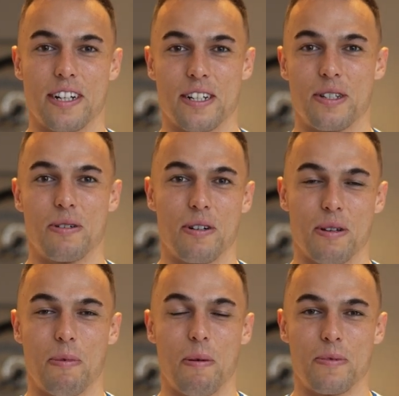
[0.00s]
I can do it on
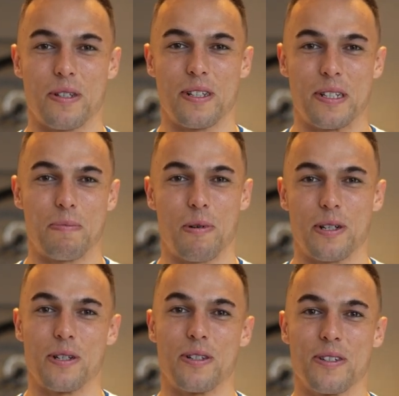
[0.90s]
the Brompton, it's
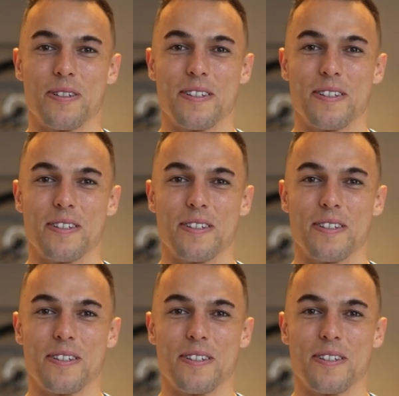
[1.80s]
pretty good.